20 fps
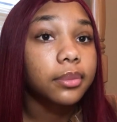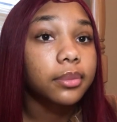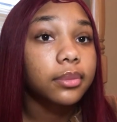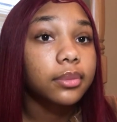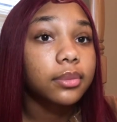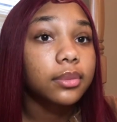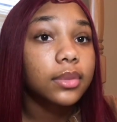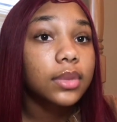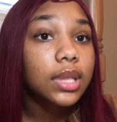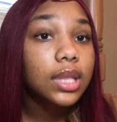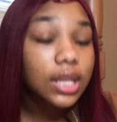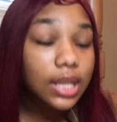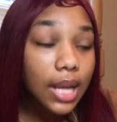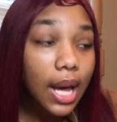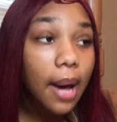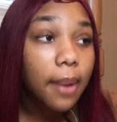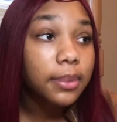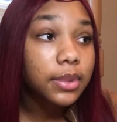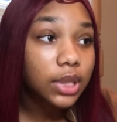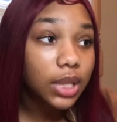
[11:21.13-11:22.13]

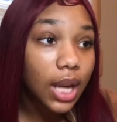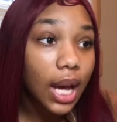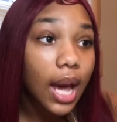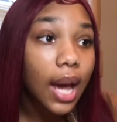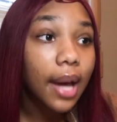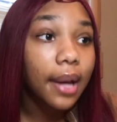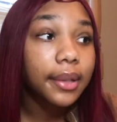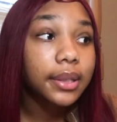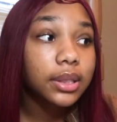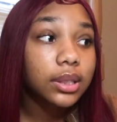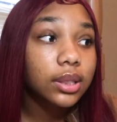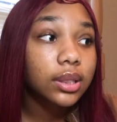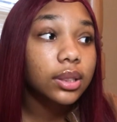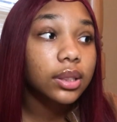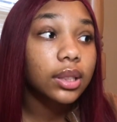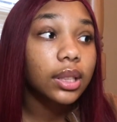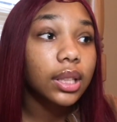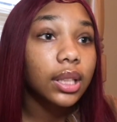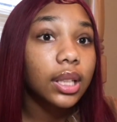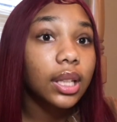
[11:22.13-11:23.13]
Snapchat
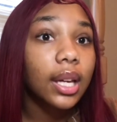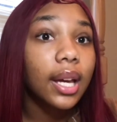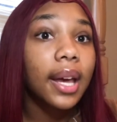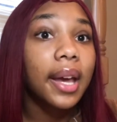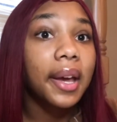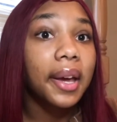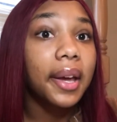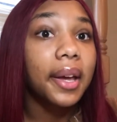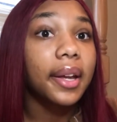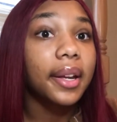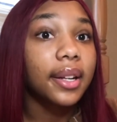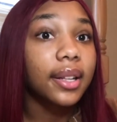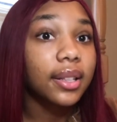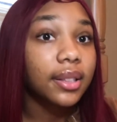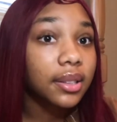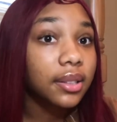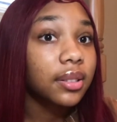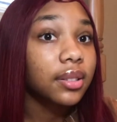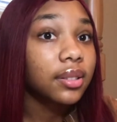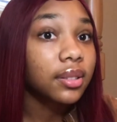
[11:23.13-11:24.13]
and
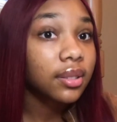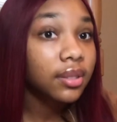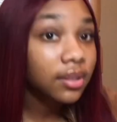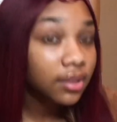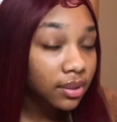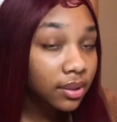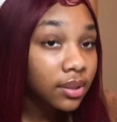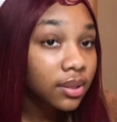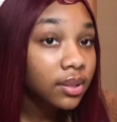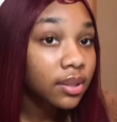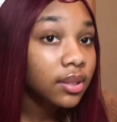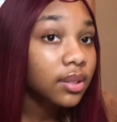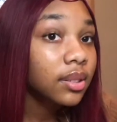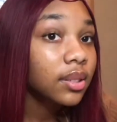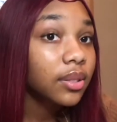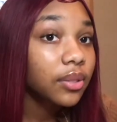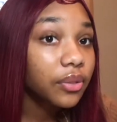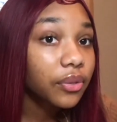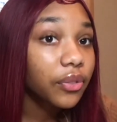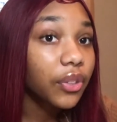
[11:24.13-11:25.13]

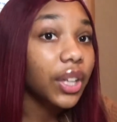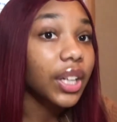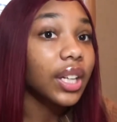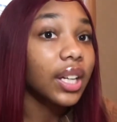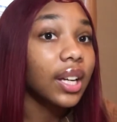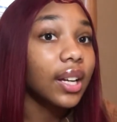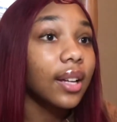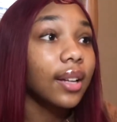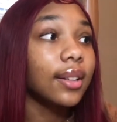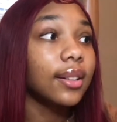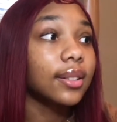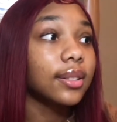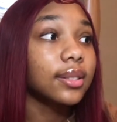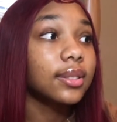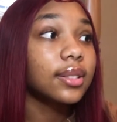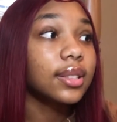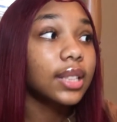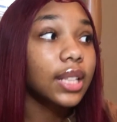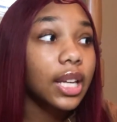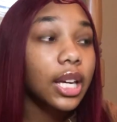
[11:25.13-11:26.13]
freaking
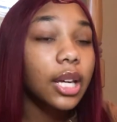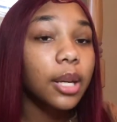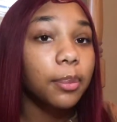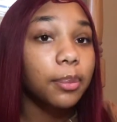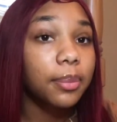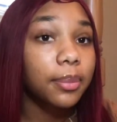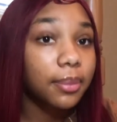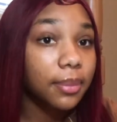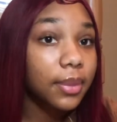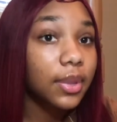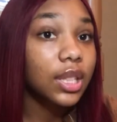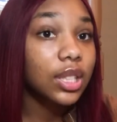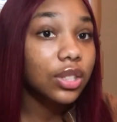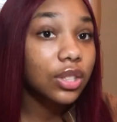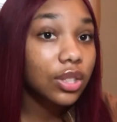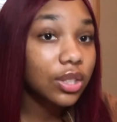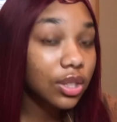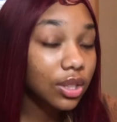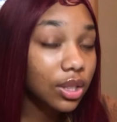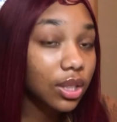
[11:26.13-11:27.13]
keep this
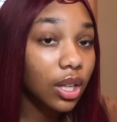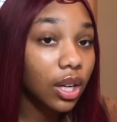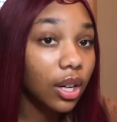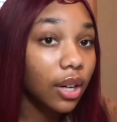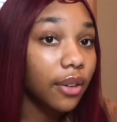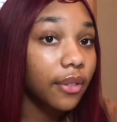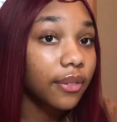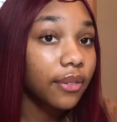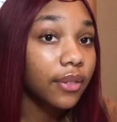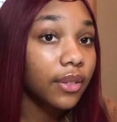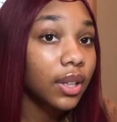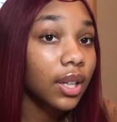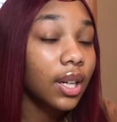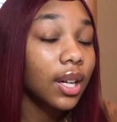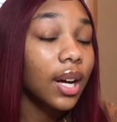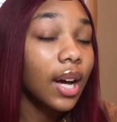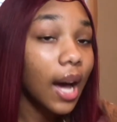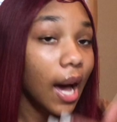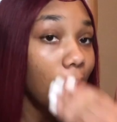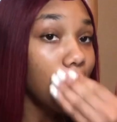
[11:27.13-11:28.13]
stuff.
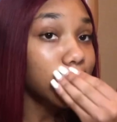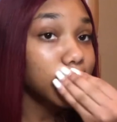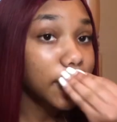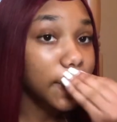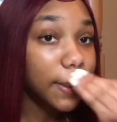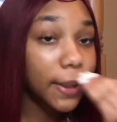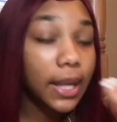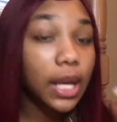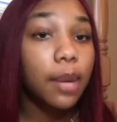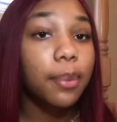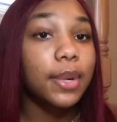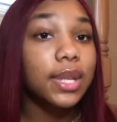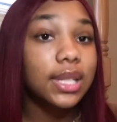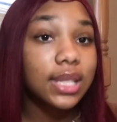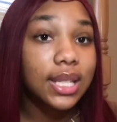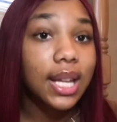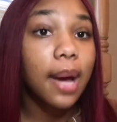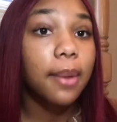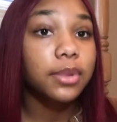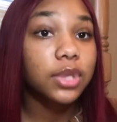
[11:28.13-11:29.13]
I was gonna keep his
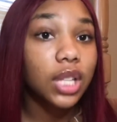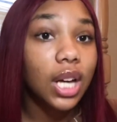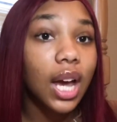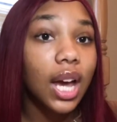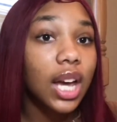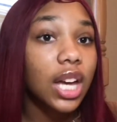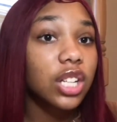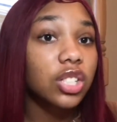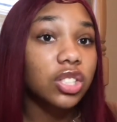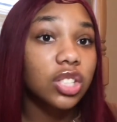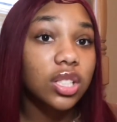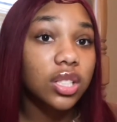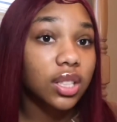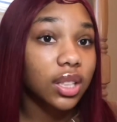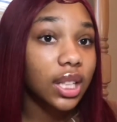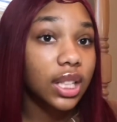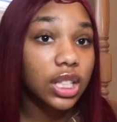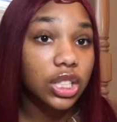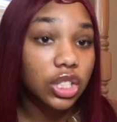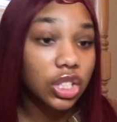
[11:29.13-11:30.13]
Snapchat and just
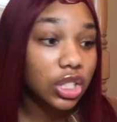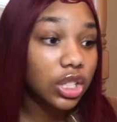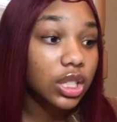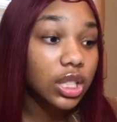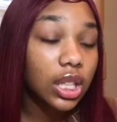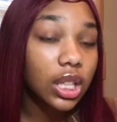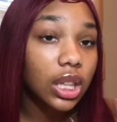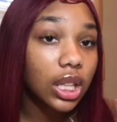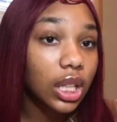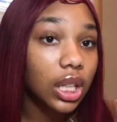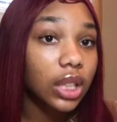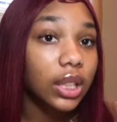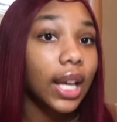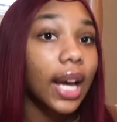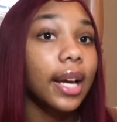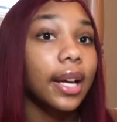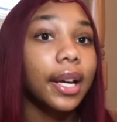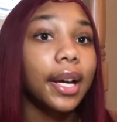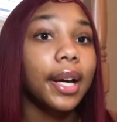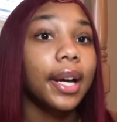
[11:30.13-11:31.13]
let it just sit there,
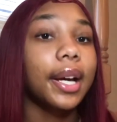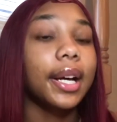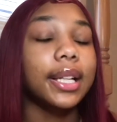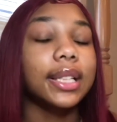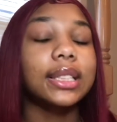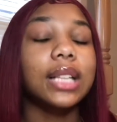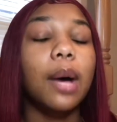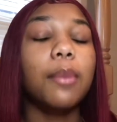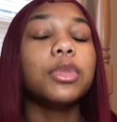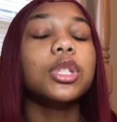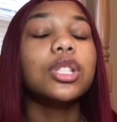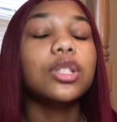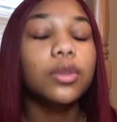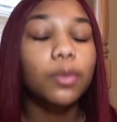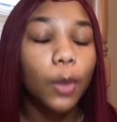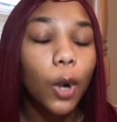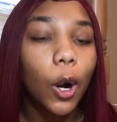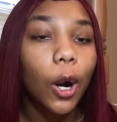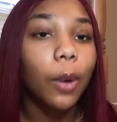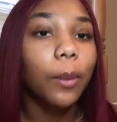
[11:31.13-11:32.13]
like, cause I'm
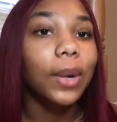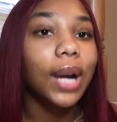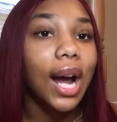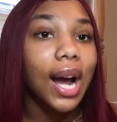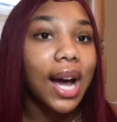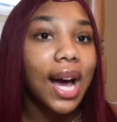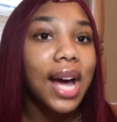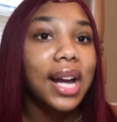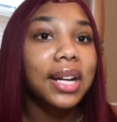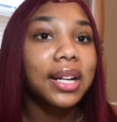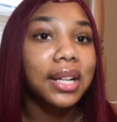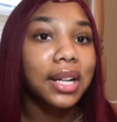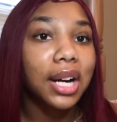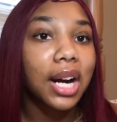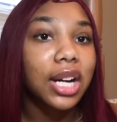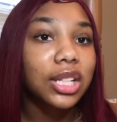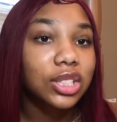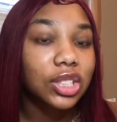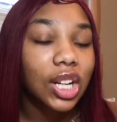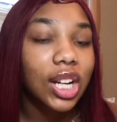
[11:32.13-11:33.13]
smart. When I got in there,
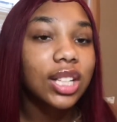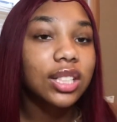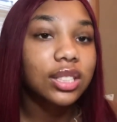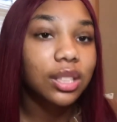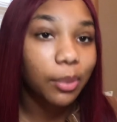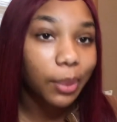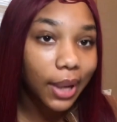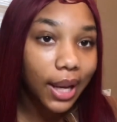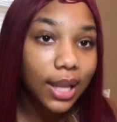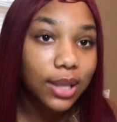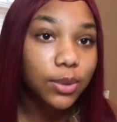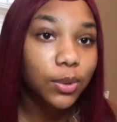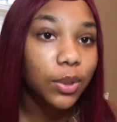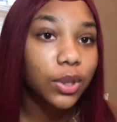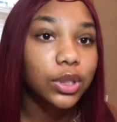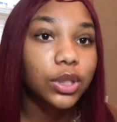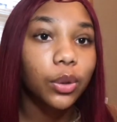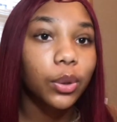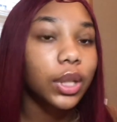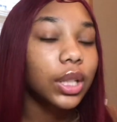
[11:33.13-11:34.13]
I changed the password
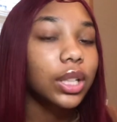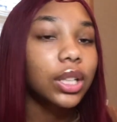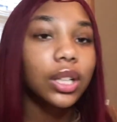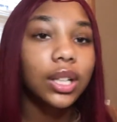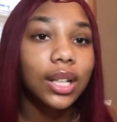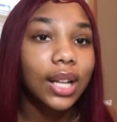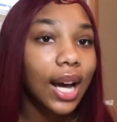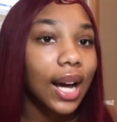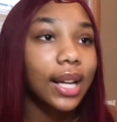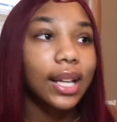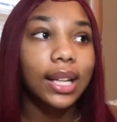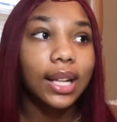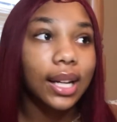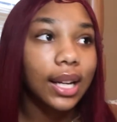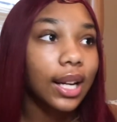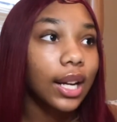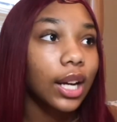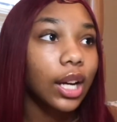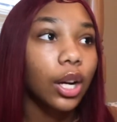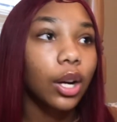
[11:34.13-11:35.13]
so he could not get in
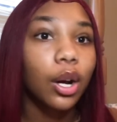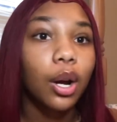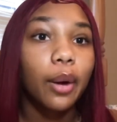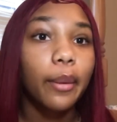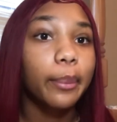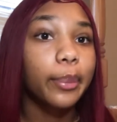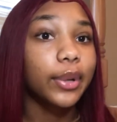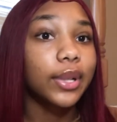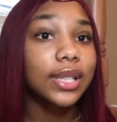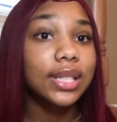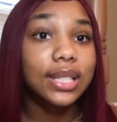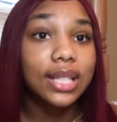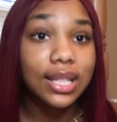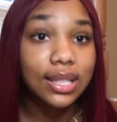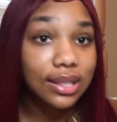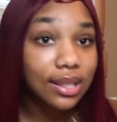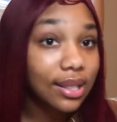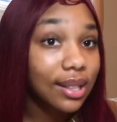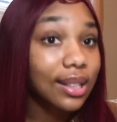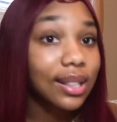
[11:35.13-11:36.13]
there. Princess
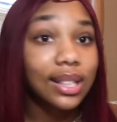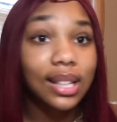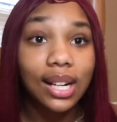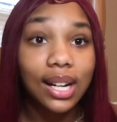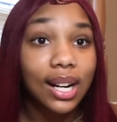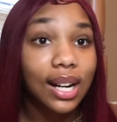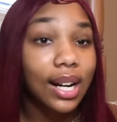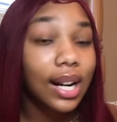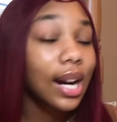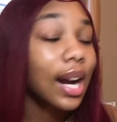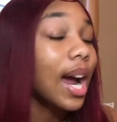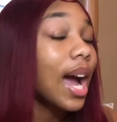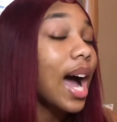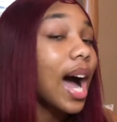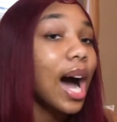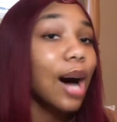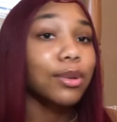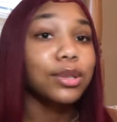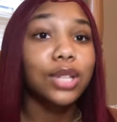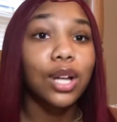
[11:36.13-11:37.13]
couldn't get in.
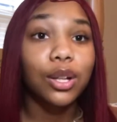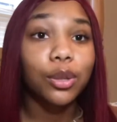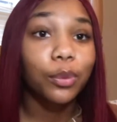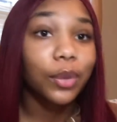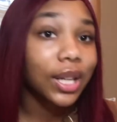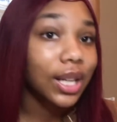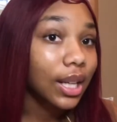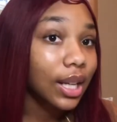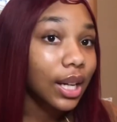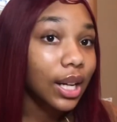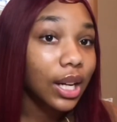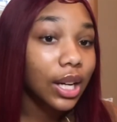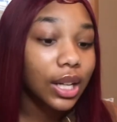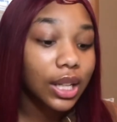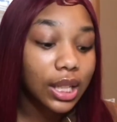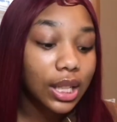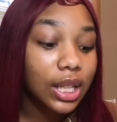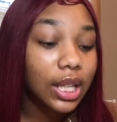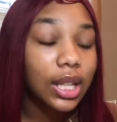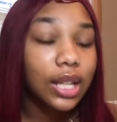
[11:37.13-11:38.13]
I was the only one in there.
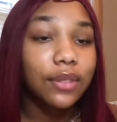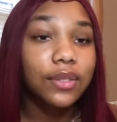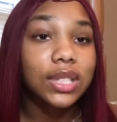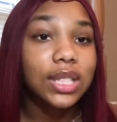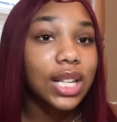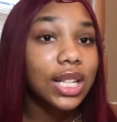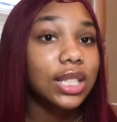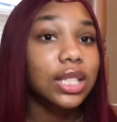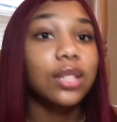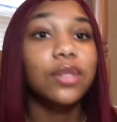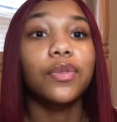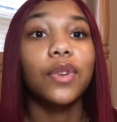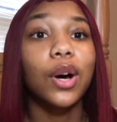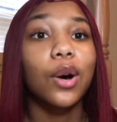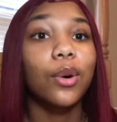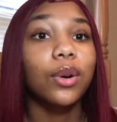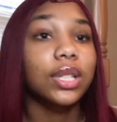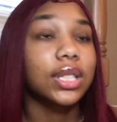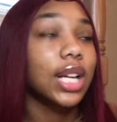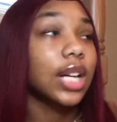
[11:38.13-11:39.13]
He couldn't even text his
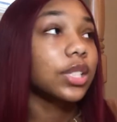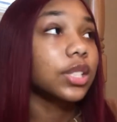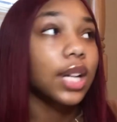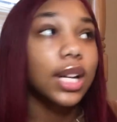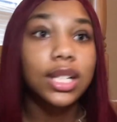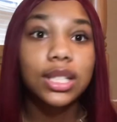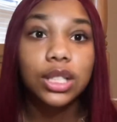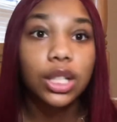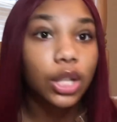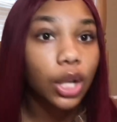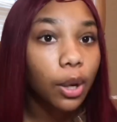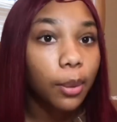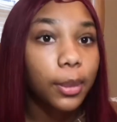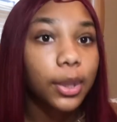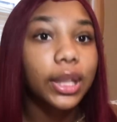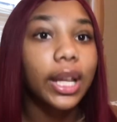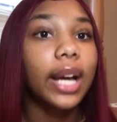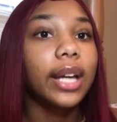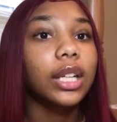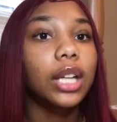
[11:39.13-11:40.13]
phone cause I changed the number.
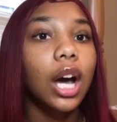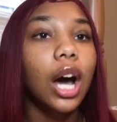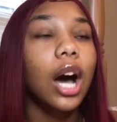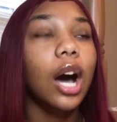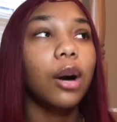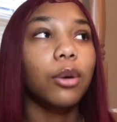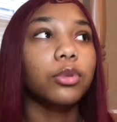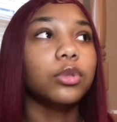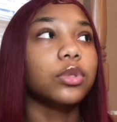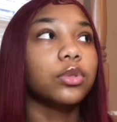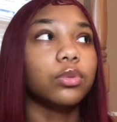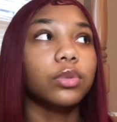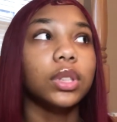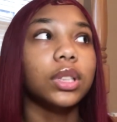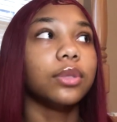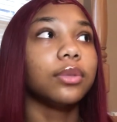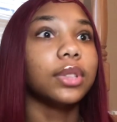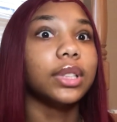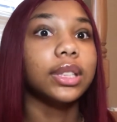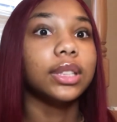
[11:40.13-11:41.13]
Like, y'all, I was really,
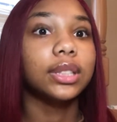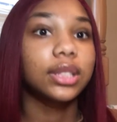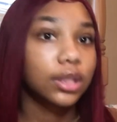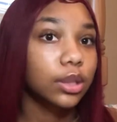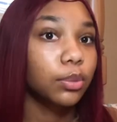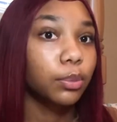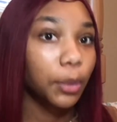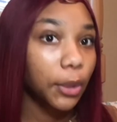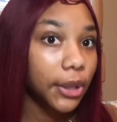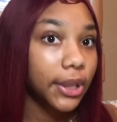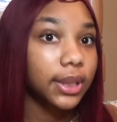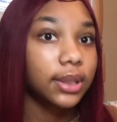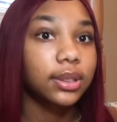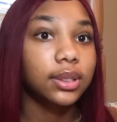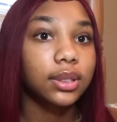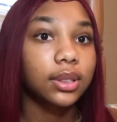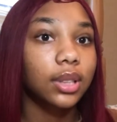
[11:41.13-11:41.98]
really smart.